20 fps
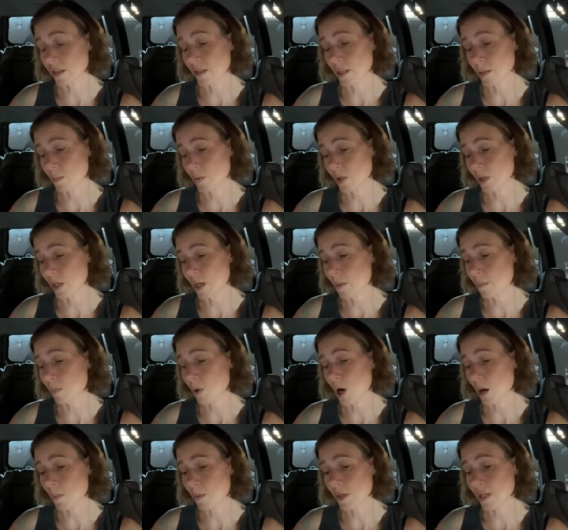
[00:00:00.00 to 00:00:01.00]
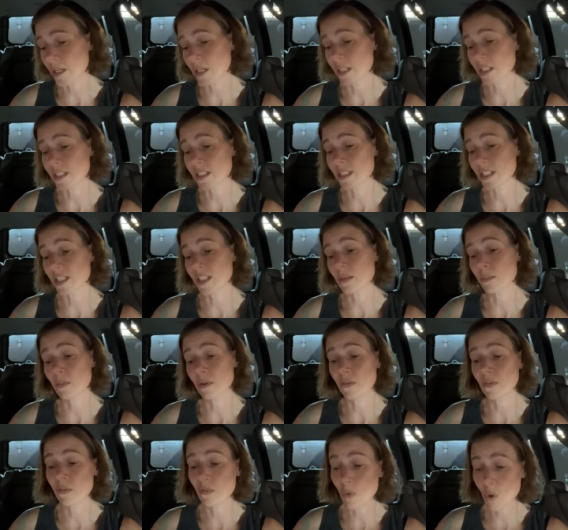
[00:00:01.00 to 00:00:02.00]
liberty, and property exist
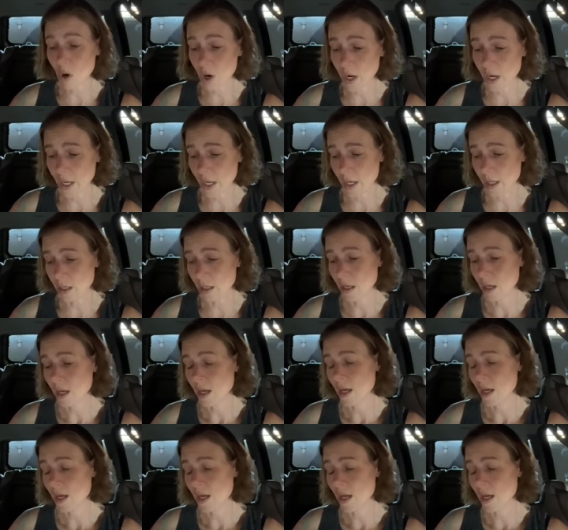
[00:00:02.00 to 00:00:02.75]
beforehand